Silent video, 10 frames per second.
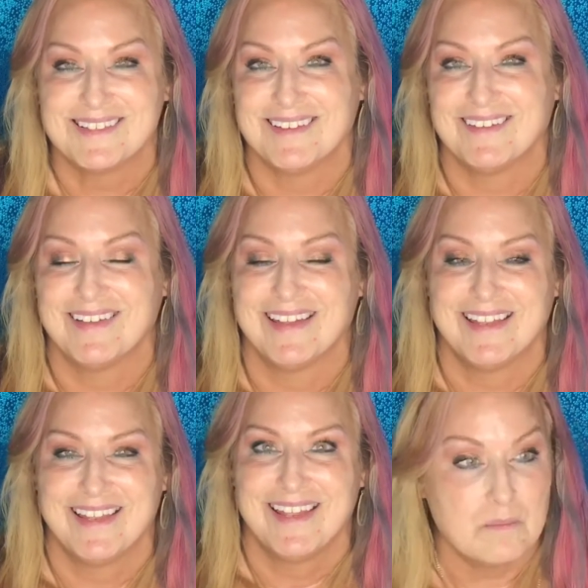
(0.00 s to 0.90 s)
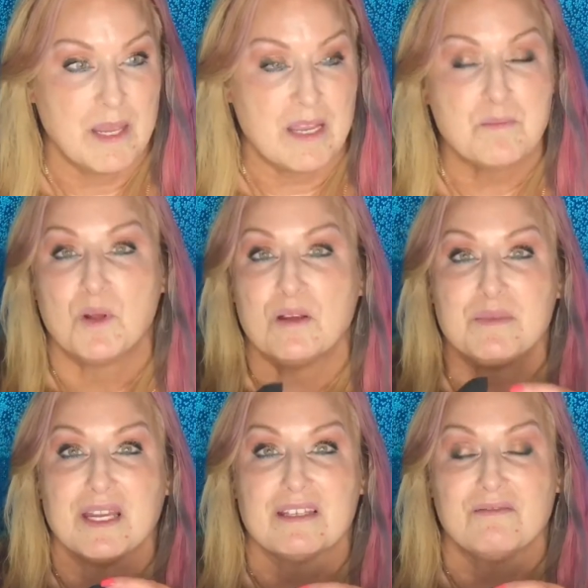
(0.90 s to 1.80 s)
So the makeup bullet,
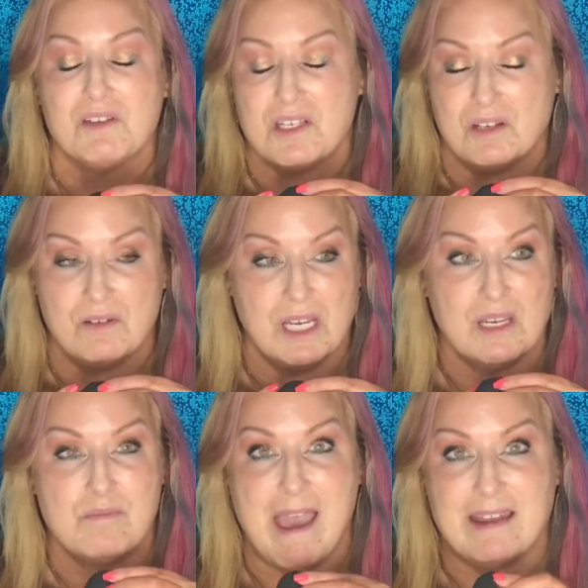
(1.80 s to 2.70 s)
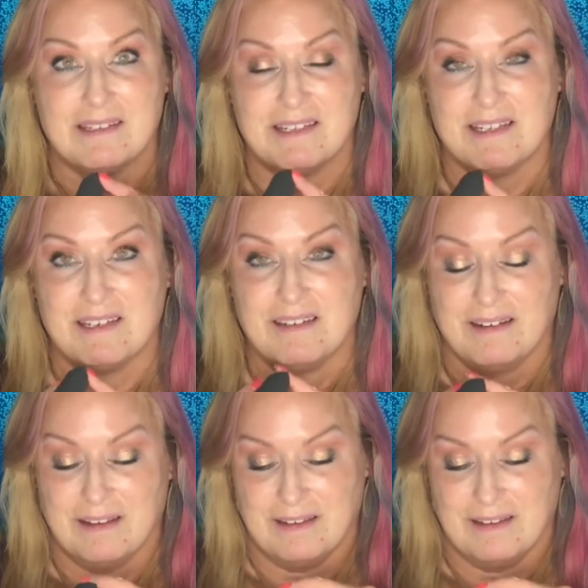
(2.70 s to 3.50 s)
because of its unique patented